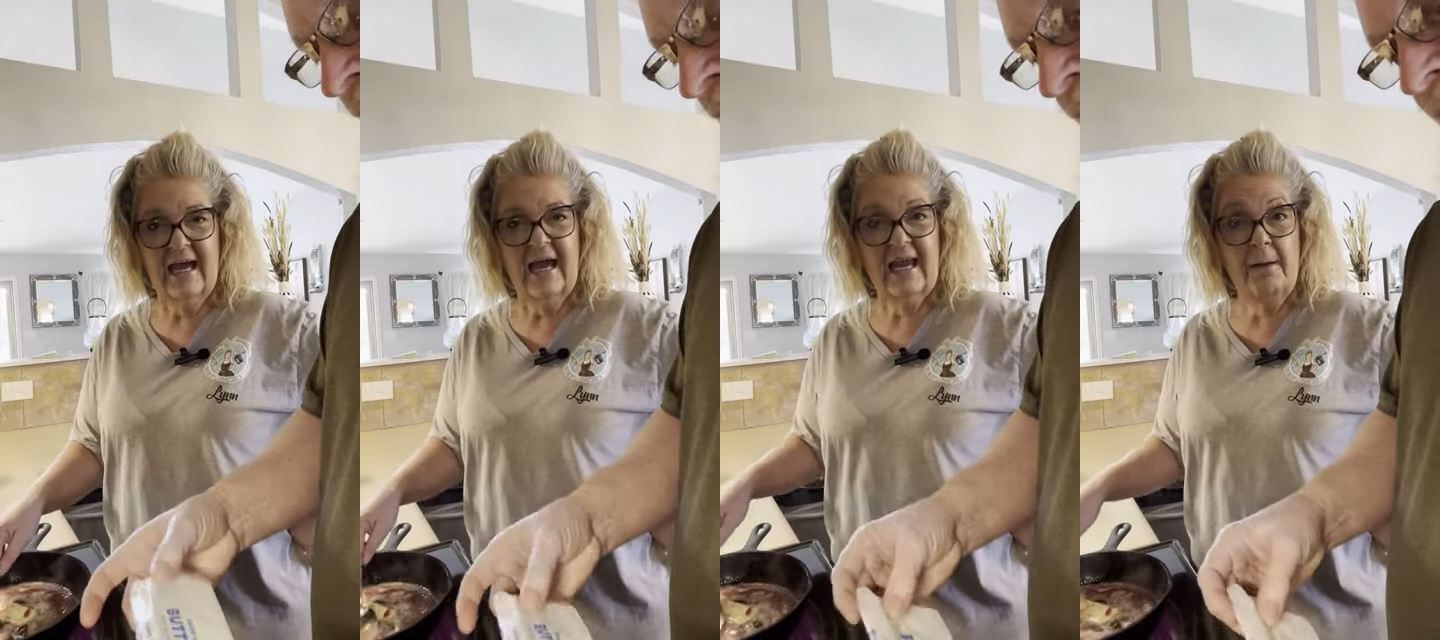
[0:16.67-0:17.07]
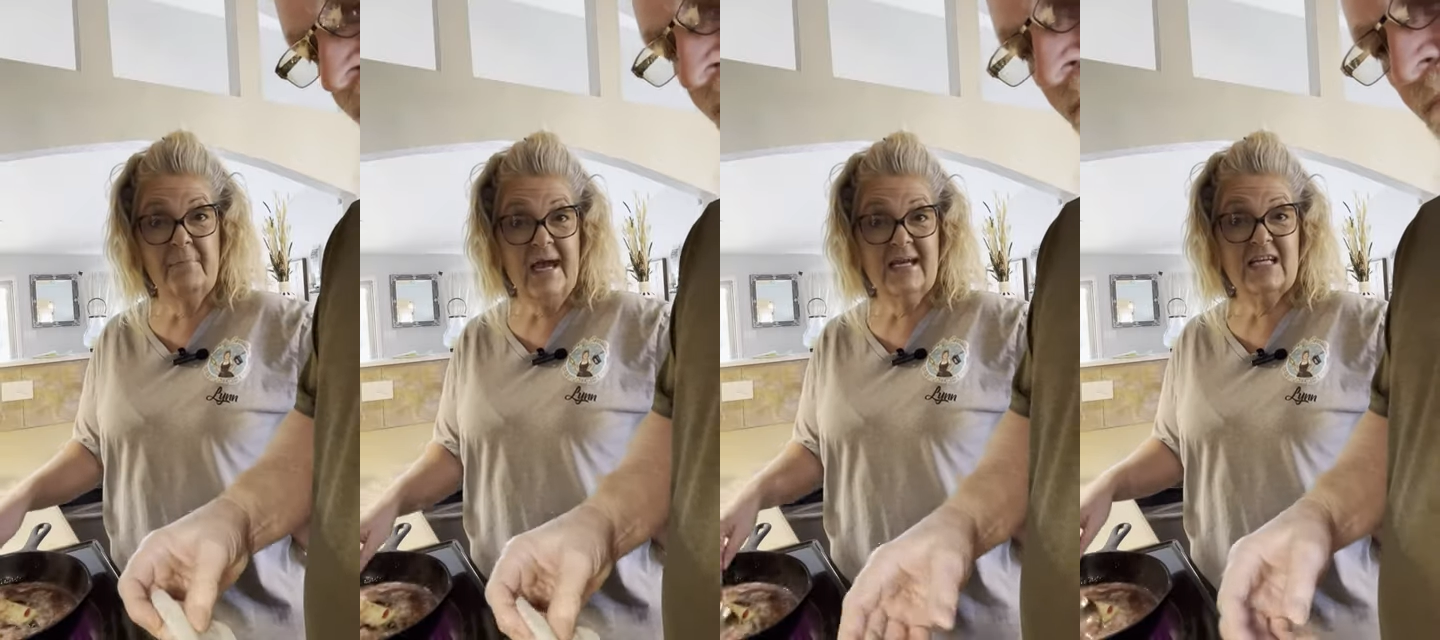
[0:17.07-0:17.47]
and I'm
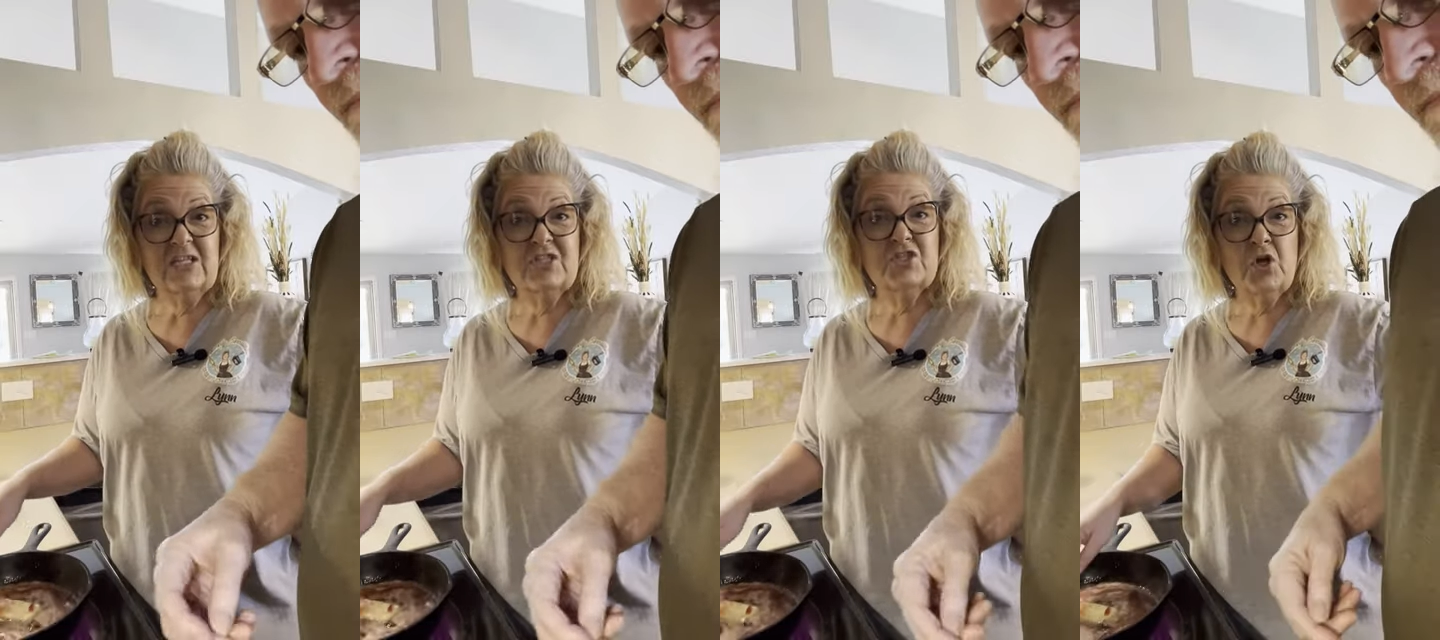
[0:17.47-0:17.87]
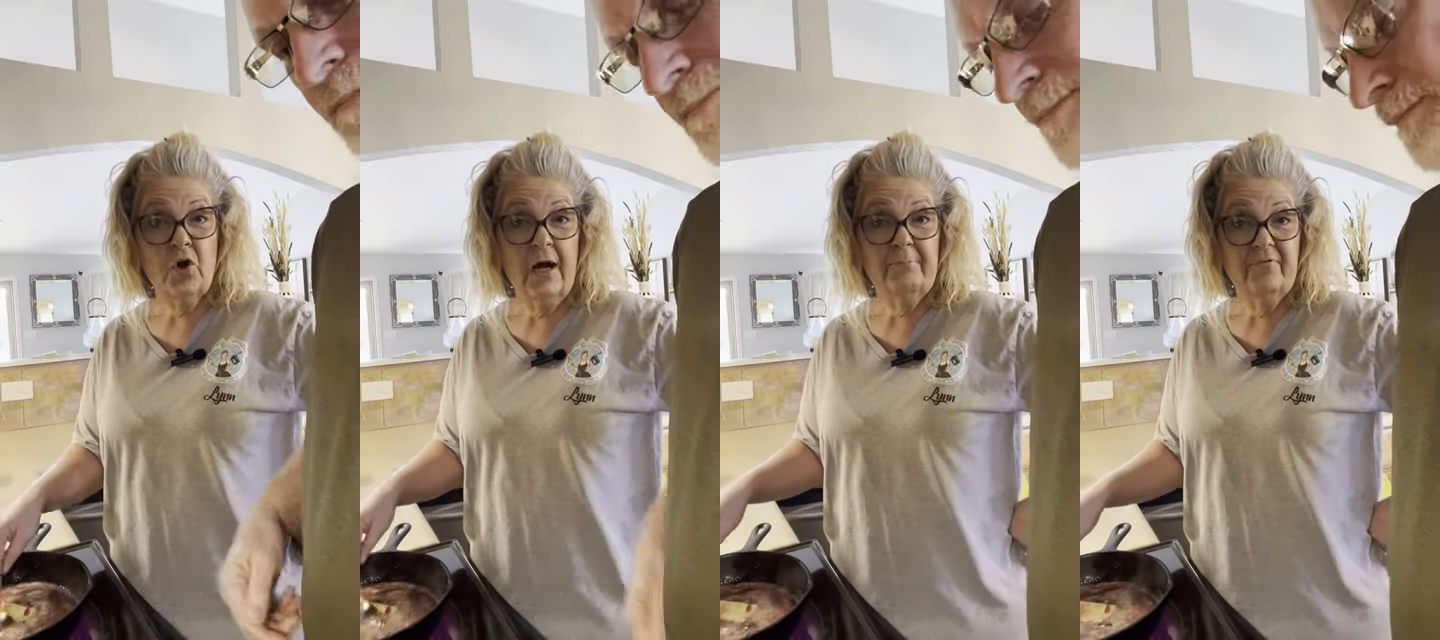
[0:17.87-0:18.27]
making a
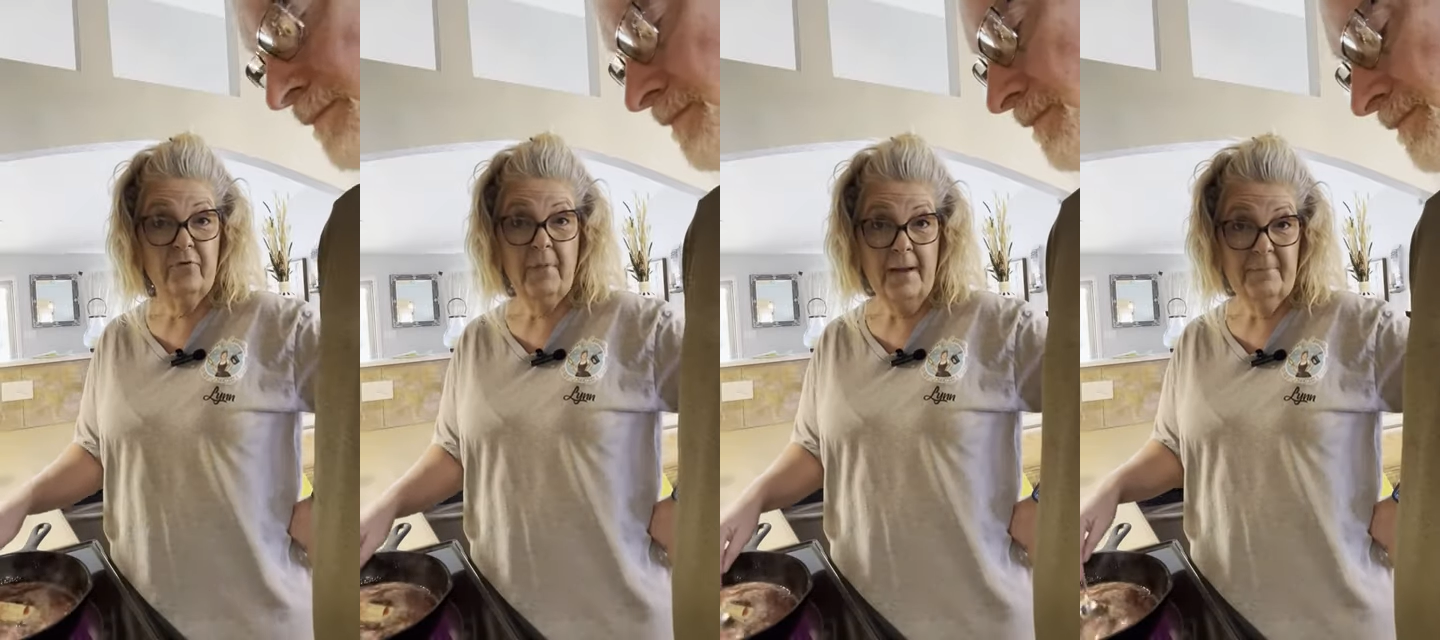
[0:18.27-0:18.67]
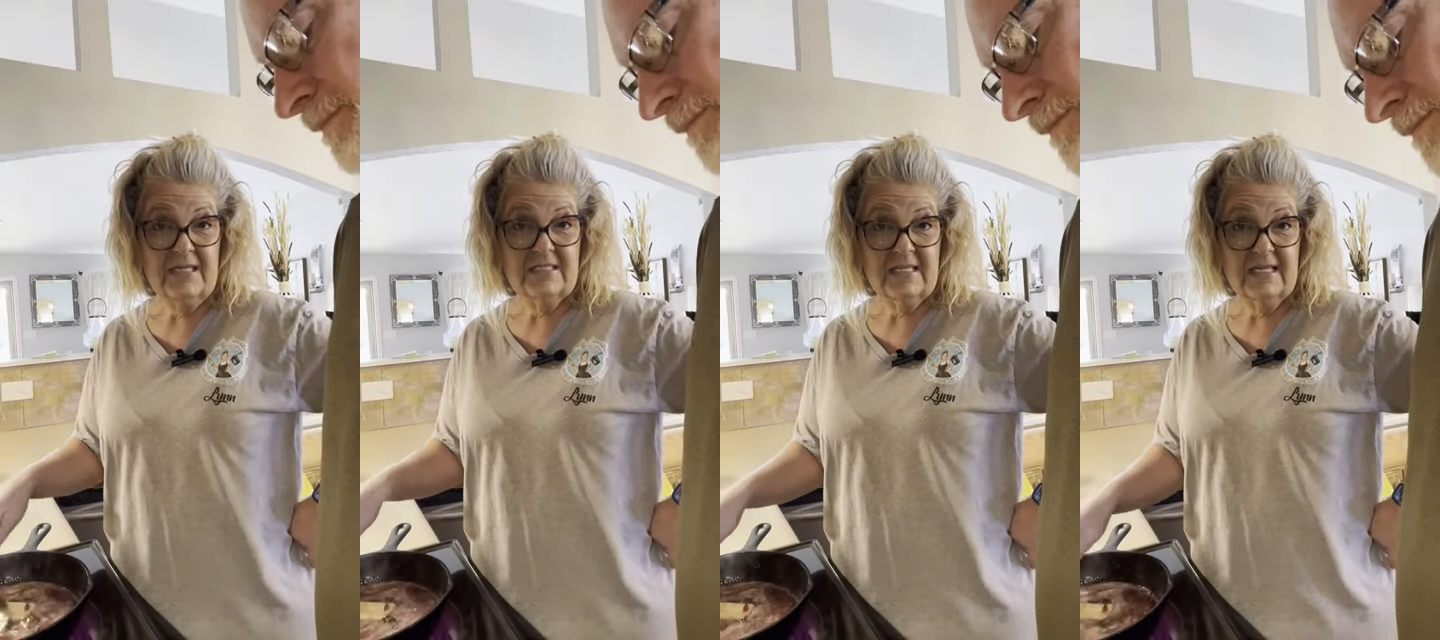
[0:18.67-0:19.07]
syrup for my
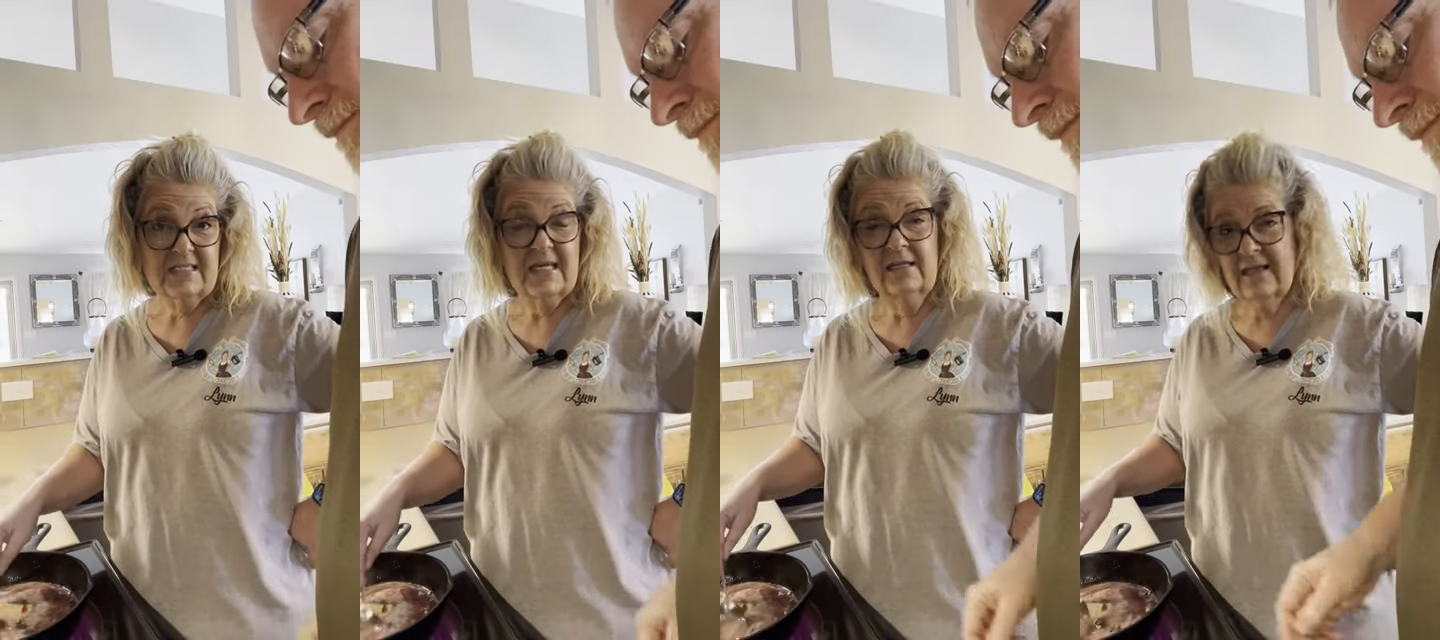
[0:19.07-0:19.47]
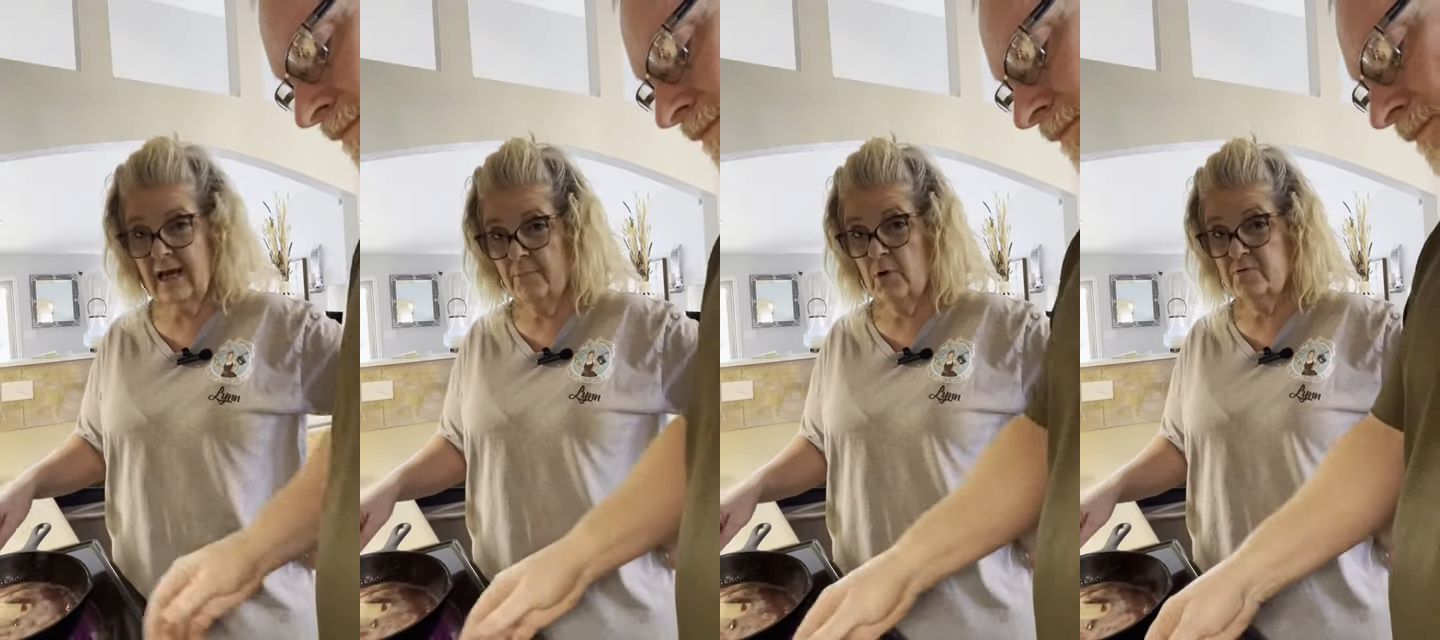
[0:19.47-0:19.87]
biscuits, and then
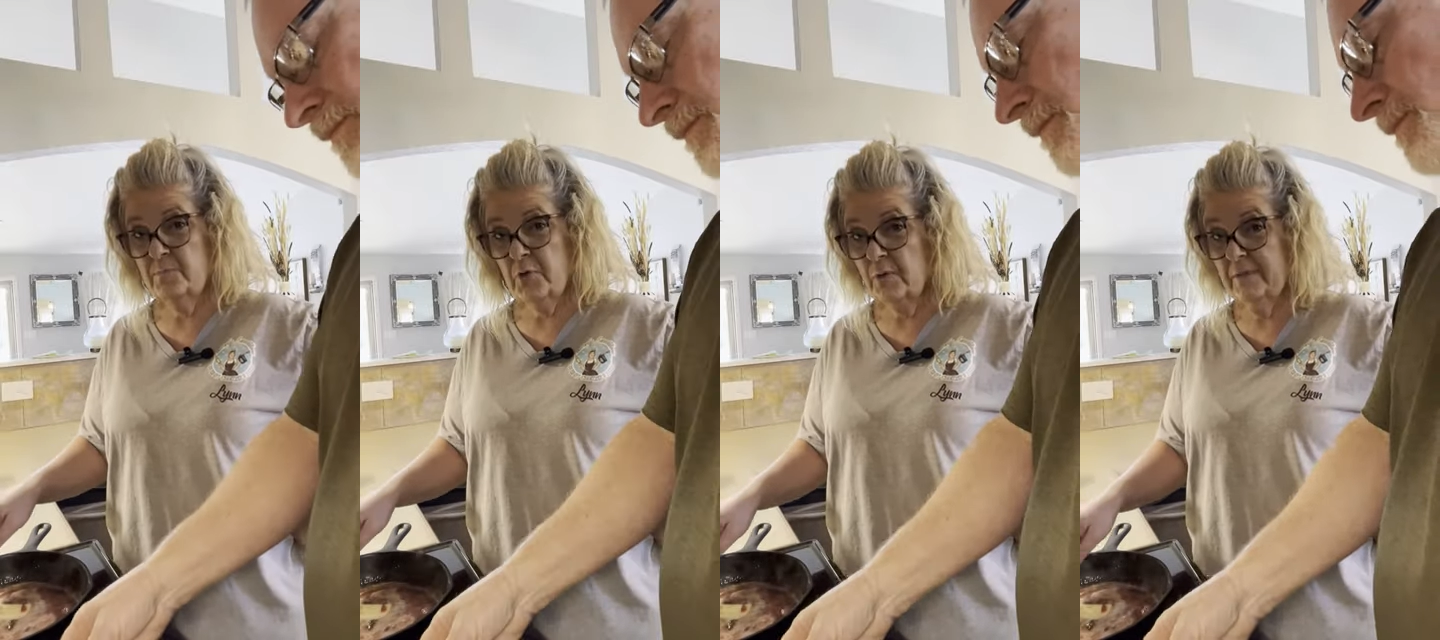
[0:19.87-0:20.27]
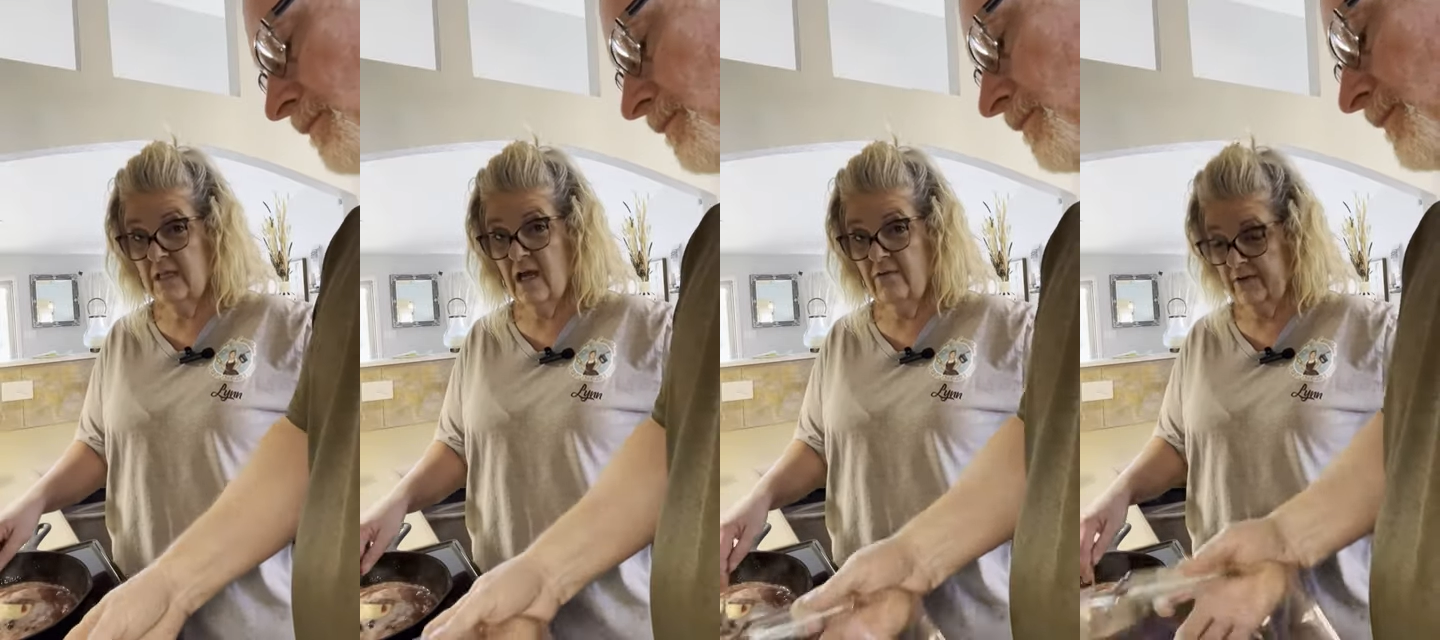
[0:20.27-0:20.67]
I'm going to put them in
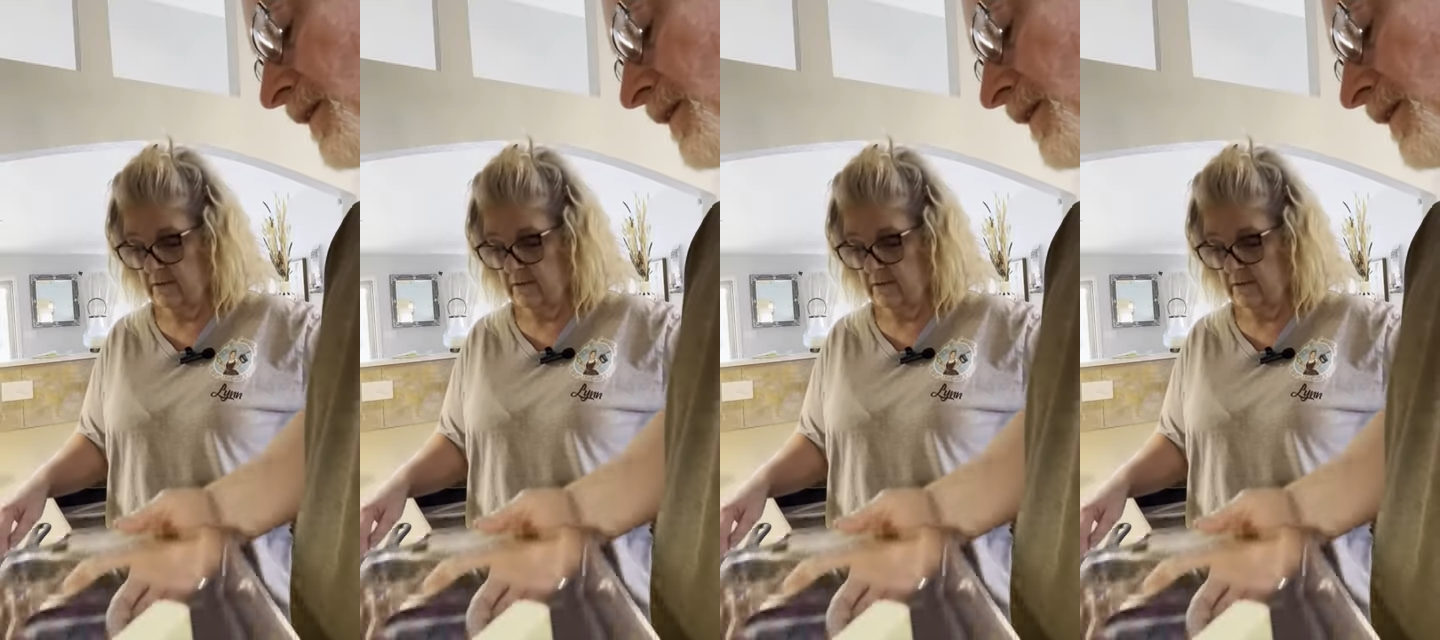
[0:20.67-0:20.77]
the oven.